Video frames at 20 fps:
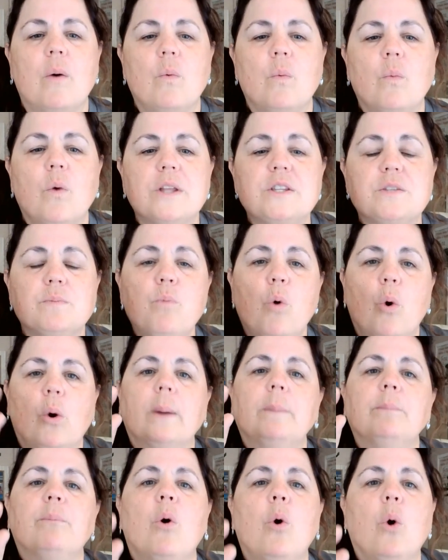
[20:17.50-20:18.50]
What's more
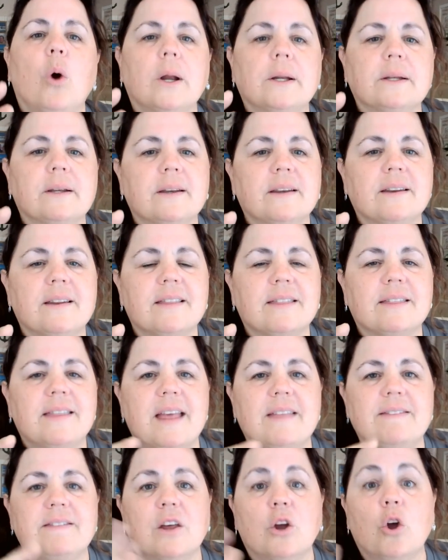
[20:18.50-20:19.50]
important
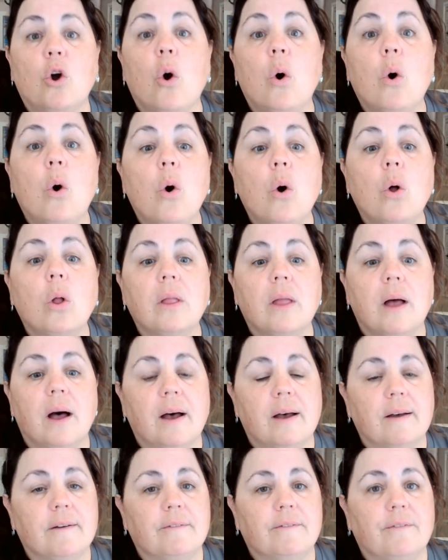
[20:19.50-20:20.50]
than the goal
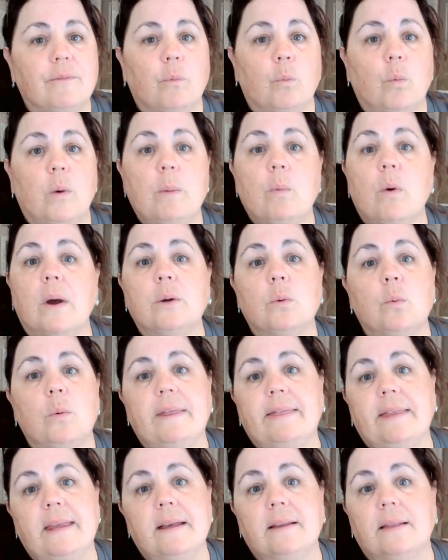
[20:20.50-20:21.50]
of we want to
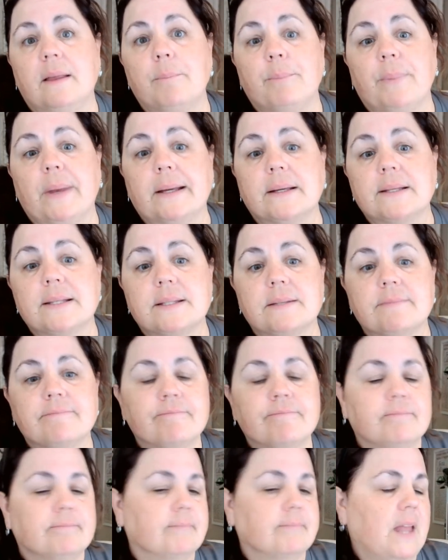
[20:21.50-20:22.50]
win the Olympics,
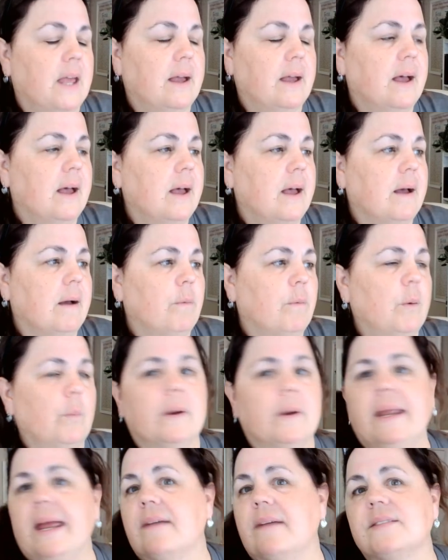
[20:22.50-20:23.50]
we
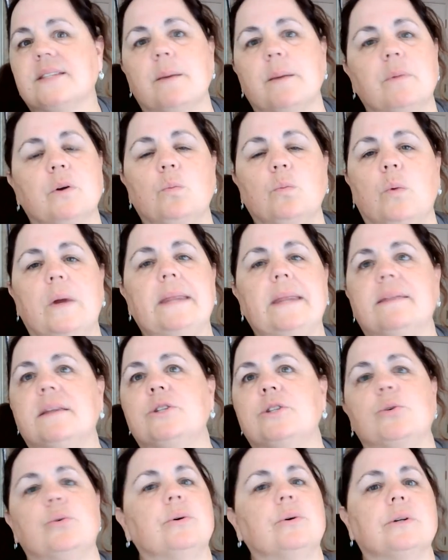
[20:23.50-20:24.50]
want to have someone win the
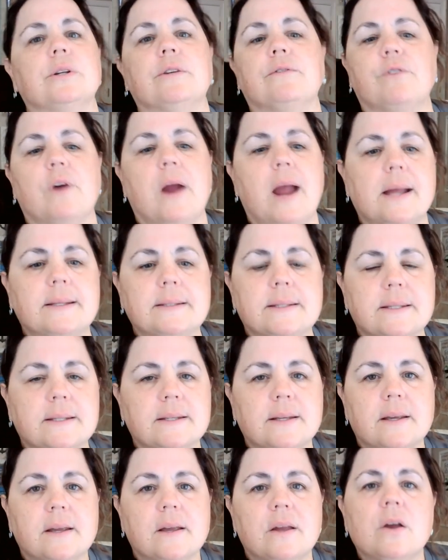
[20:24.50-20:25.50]
Tour de France.
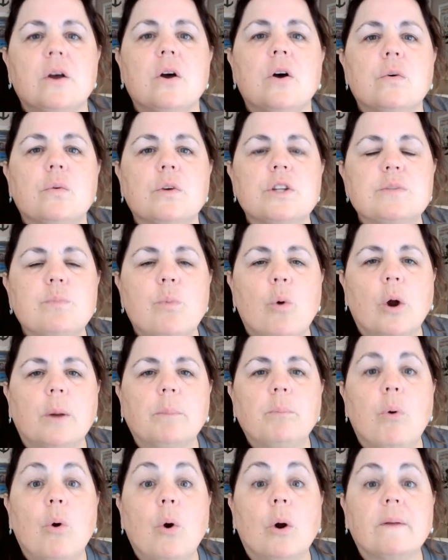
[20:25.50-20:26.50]
What's more
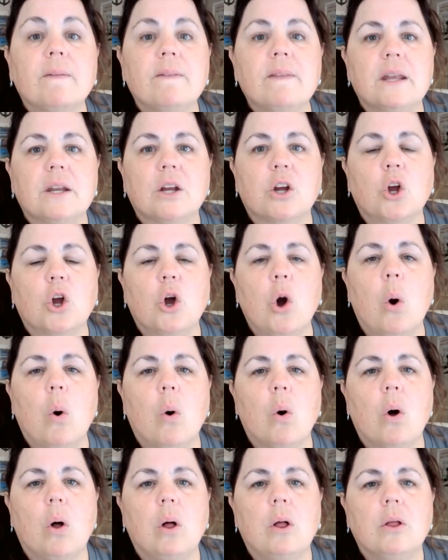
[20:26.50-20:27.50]
important than a
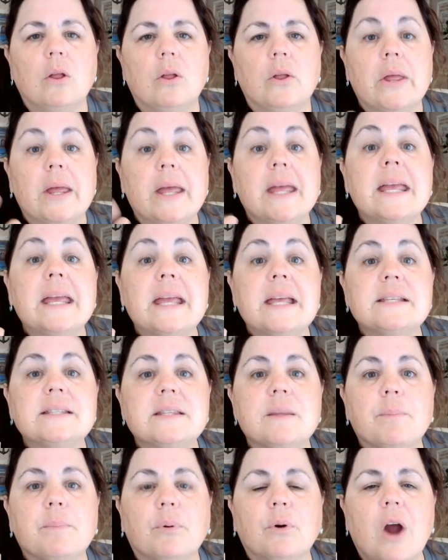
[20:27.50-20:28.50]
goal is
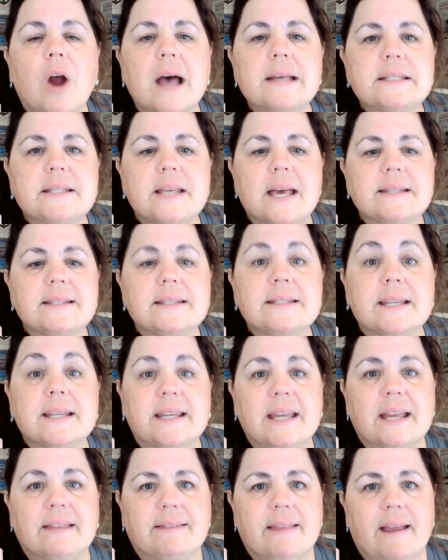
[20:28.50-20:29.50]
the process to
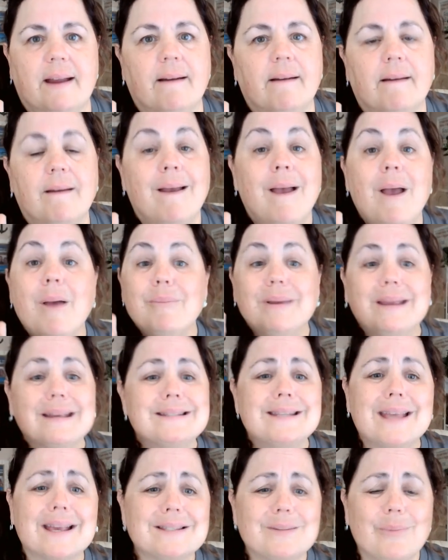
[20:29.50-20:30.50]
get there. Because
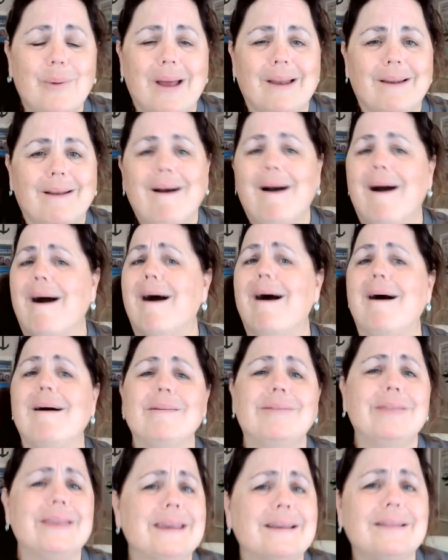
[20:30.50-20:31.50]
guess what? All
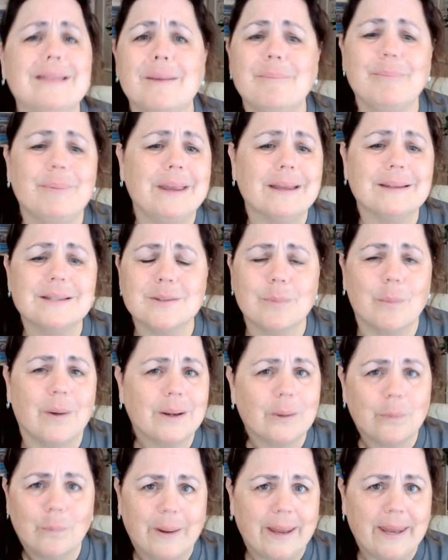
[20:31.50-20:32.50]
the Olympians want
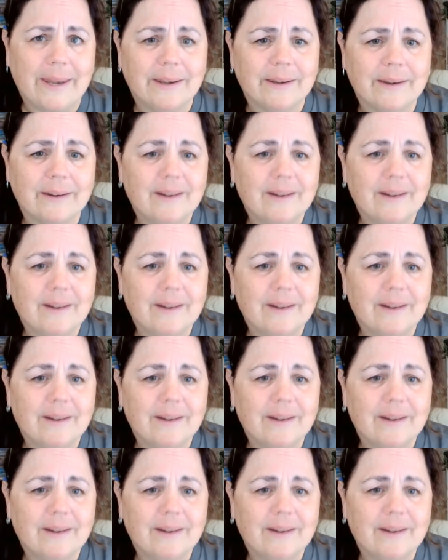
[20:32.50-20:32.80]
to win.